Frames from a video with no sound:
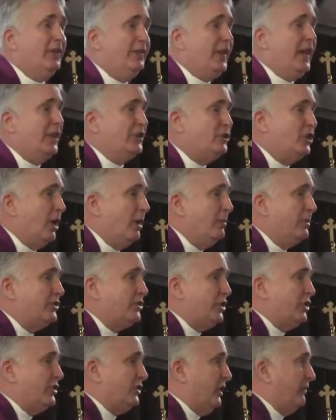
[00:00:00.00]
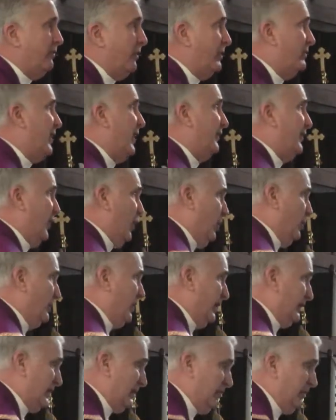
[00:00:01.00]
that it's almost as if we've got the Old
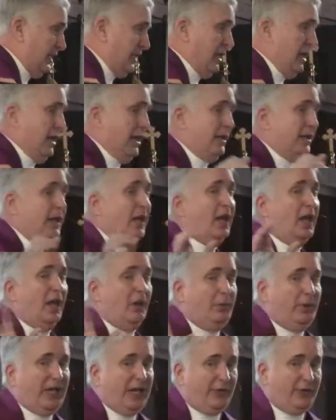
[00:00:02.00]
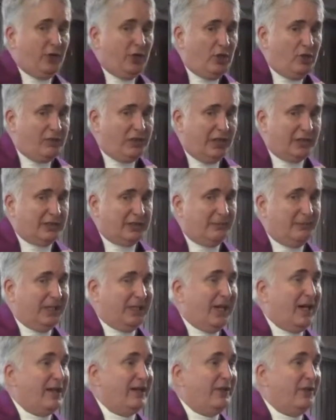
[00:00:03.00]
Testament God and we got the New
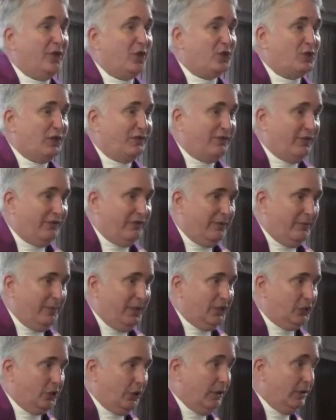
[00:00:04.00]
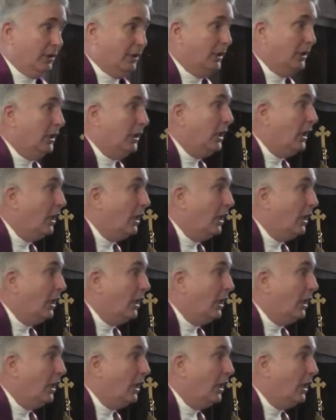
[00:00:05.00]
Testament God and they're different from each other.